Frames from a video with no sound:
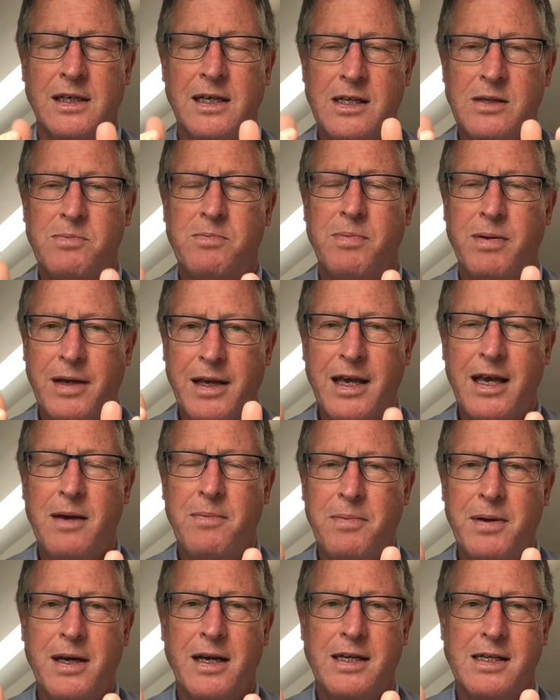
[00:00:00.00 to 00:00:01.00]
He's
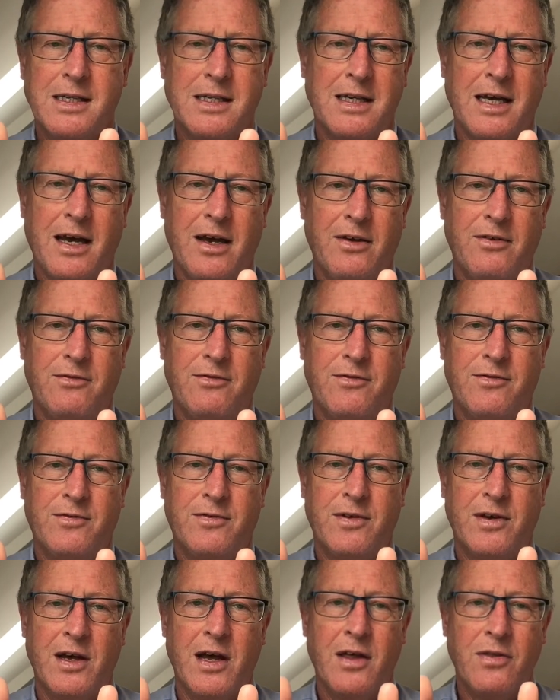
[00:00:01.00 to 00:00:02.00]
keeping us safe.
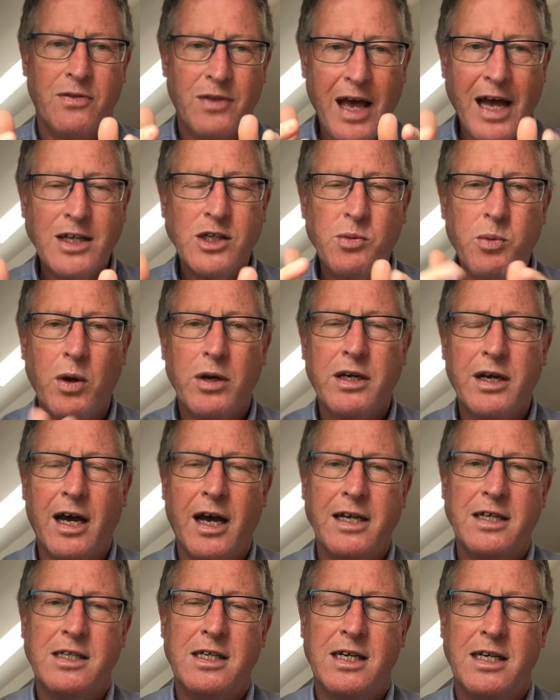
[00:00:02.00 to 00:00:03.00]
That's what
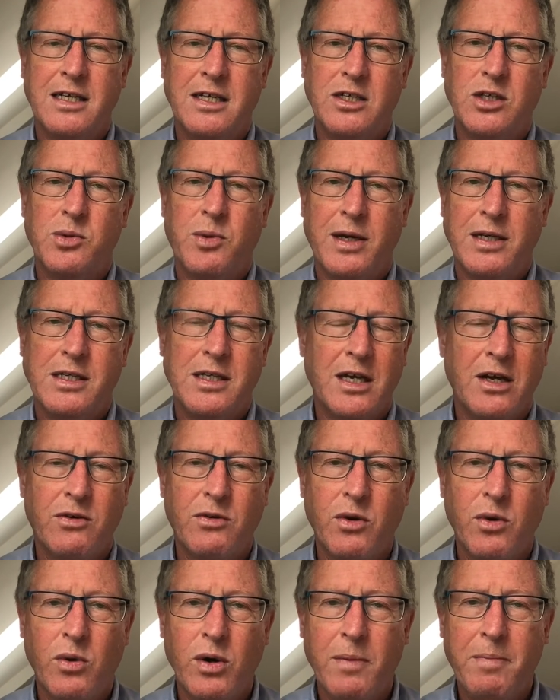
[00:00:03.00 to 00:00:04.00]
19 and 20
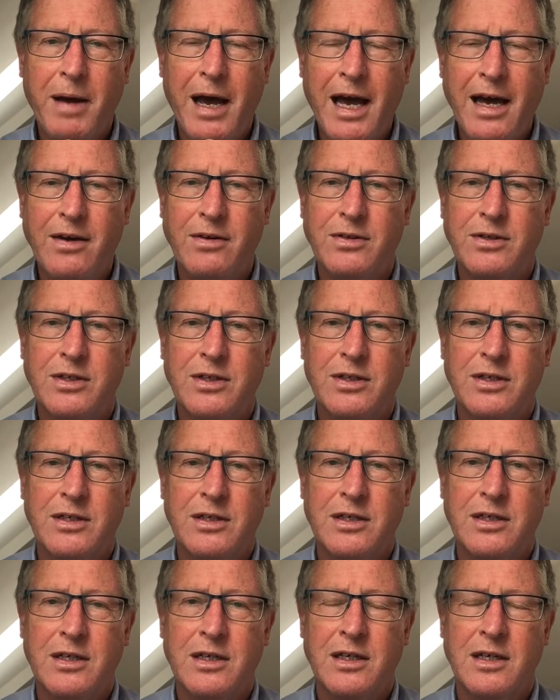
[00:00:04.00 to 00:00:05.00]
are all about.
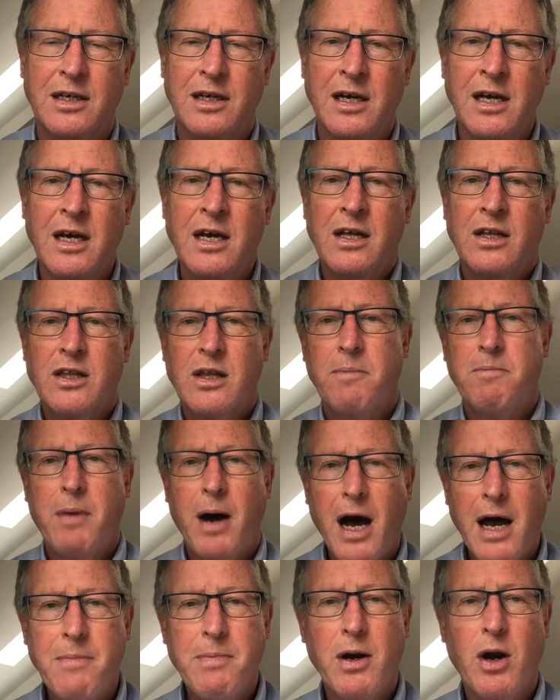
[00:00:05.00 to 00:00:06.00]
The
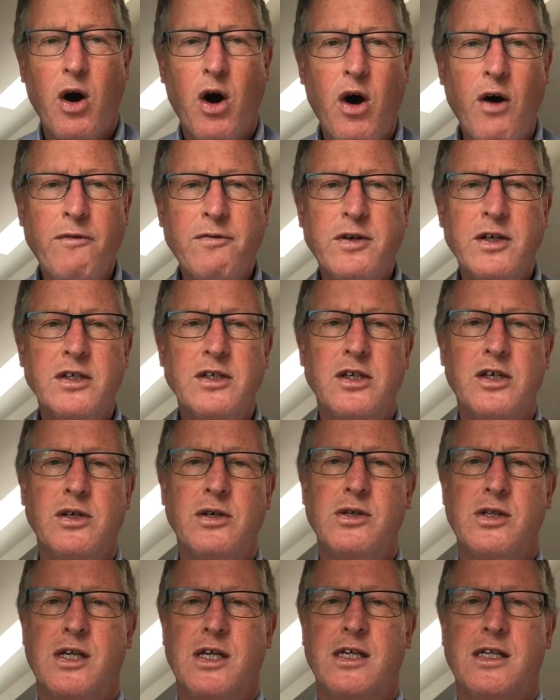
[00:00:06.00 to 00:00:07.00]
Bible often
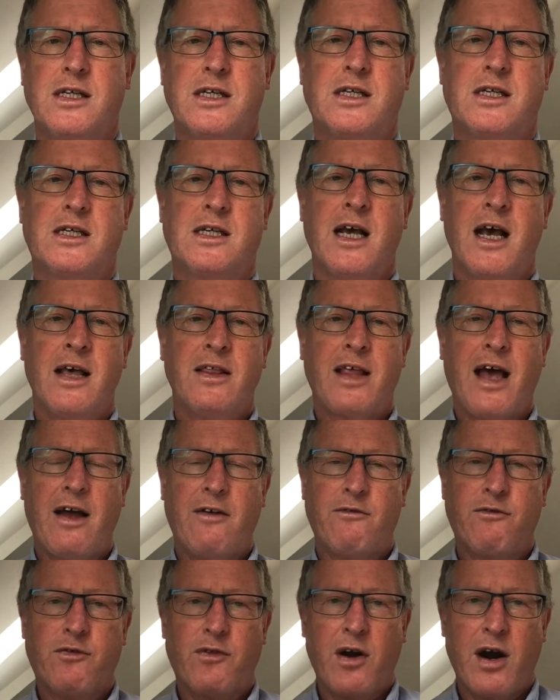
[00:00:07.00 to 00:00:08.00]
uses
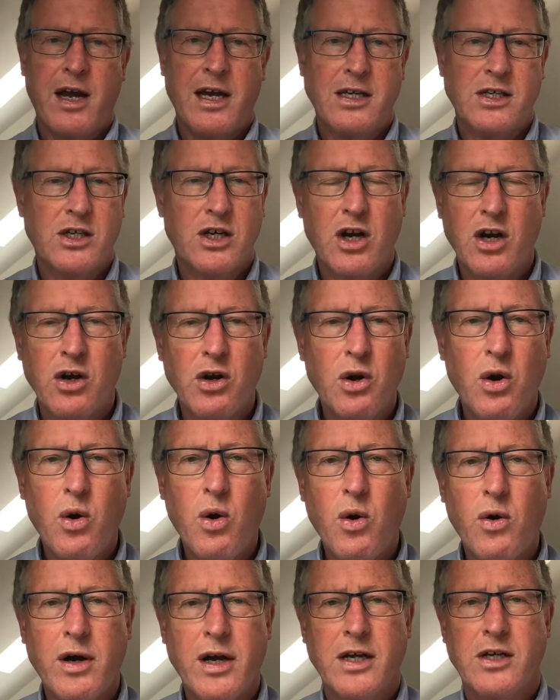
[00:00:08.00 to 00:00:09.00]
that phrase,
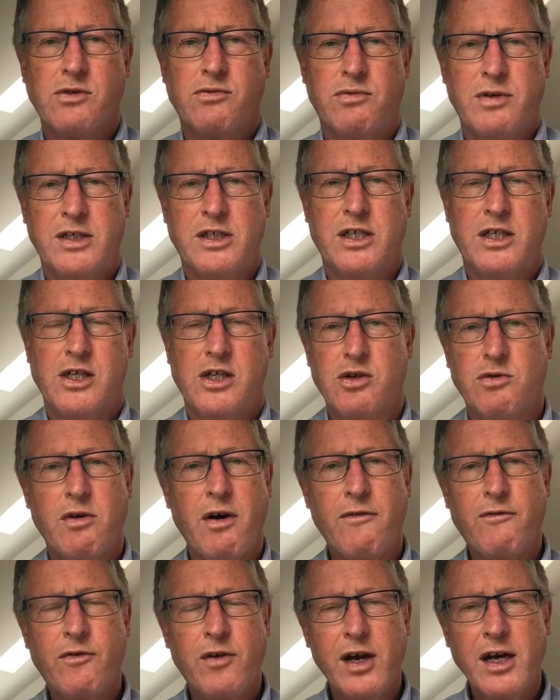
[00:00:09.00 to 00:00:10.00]
glorious riches, to
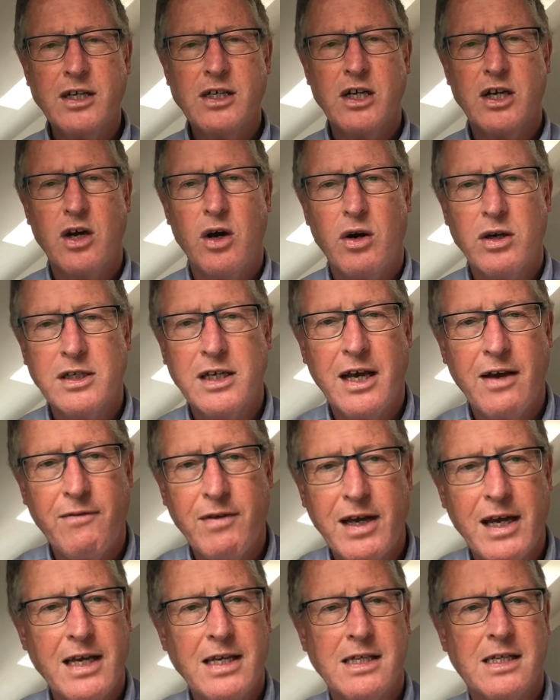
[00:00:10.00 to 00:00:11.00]
refer to God
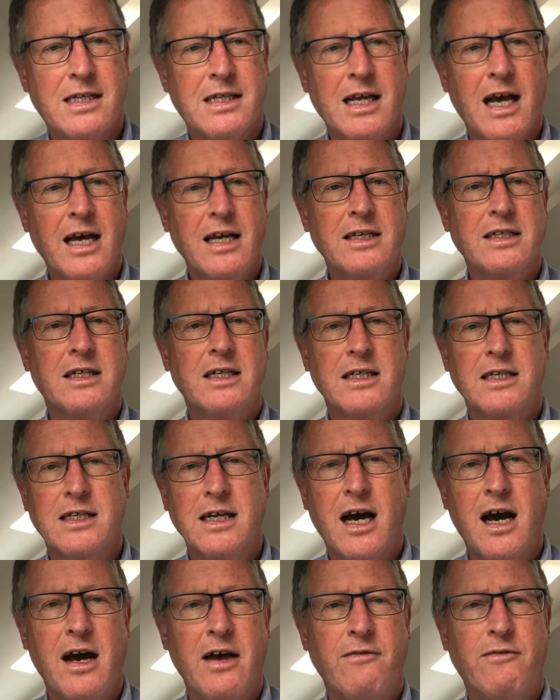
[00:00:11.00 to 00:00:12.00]
giving his son to
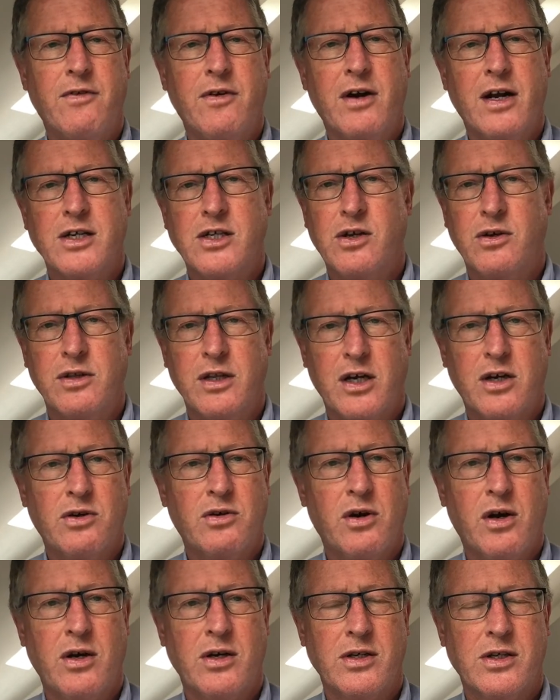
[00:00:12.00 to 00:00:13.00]
die for us on the
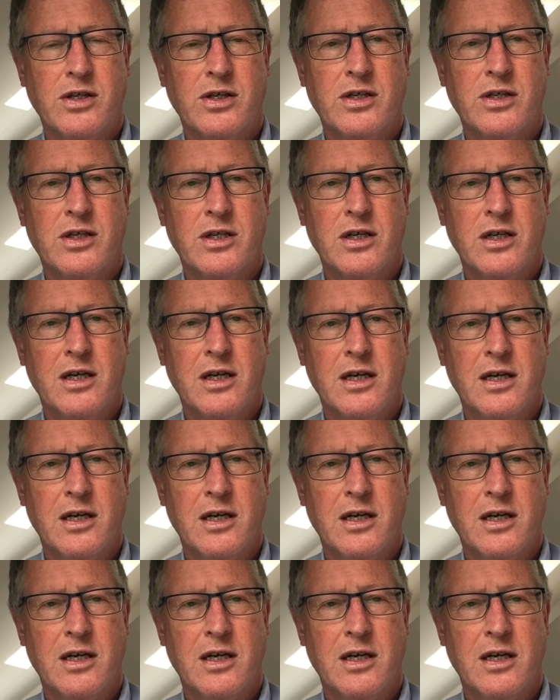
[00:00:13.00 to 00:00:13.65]
cross.